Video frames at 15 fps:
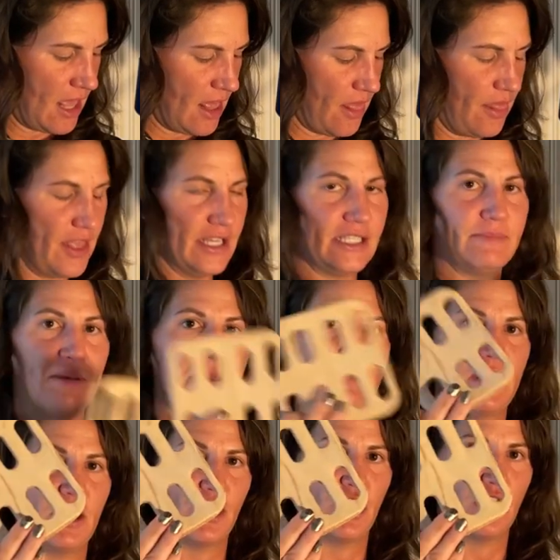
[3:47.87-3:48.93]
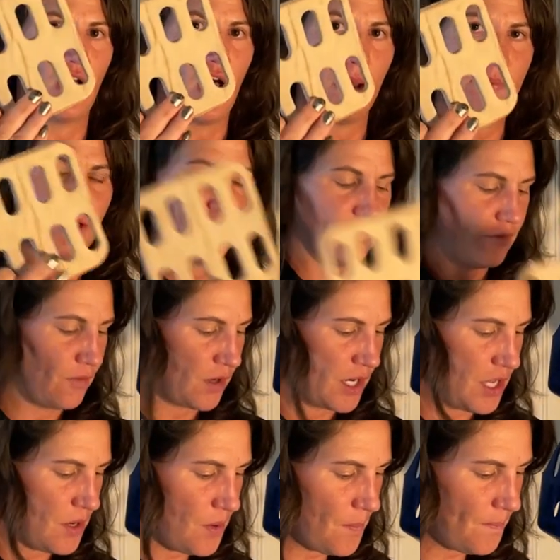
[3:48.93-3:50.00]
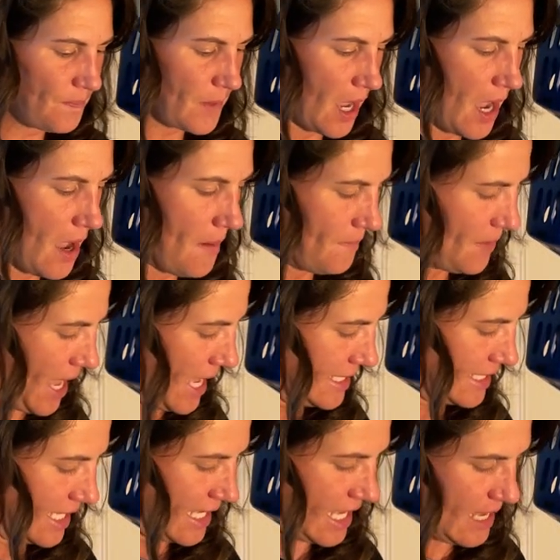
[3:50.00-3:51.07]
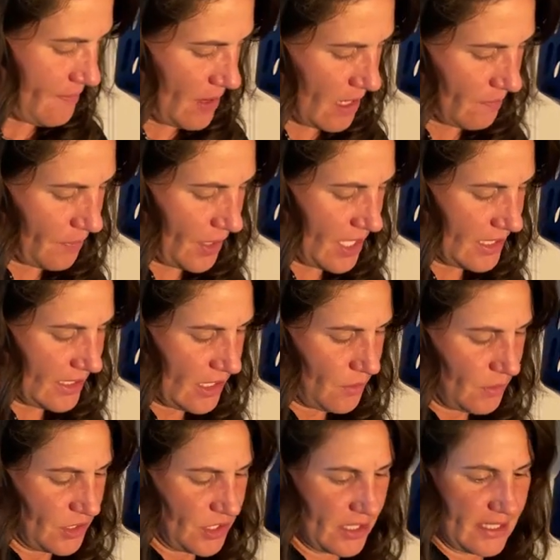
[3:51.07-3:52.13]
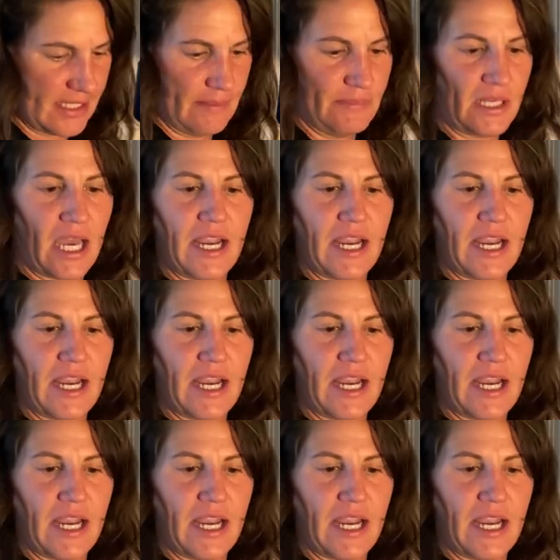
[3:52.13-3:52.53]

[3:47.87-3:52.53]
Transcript: this might be a good option for you. Um, and to keep it in place, you would just zip tie